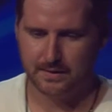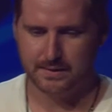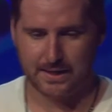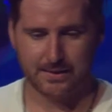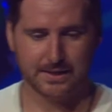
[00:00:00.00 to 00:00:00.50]

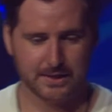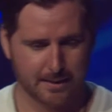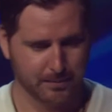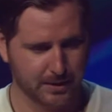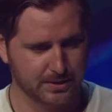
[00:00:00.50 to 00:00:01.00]
Now we get to
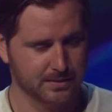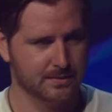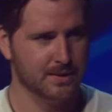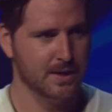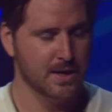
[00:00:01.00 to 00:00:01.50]

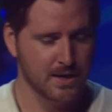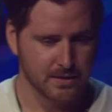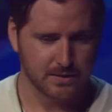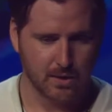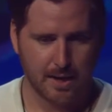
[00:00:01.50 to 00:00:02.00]
operations.
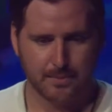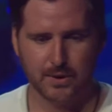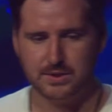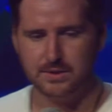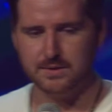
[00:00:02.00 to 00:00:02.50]
So
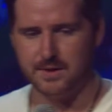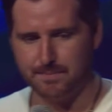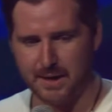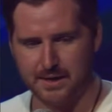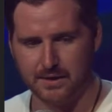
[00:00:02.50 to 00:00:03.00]
operations, they're
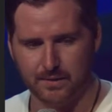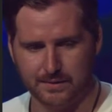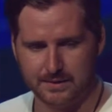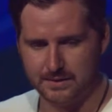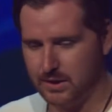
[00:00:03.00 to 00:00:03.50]
bytecode
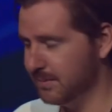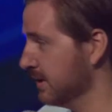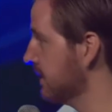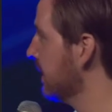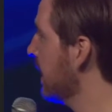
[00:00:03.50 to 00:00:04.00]
that
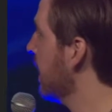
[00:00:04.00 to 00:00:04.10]
determines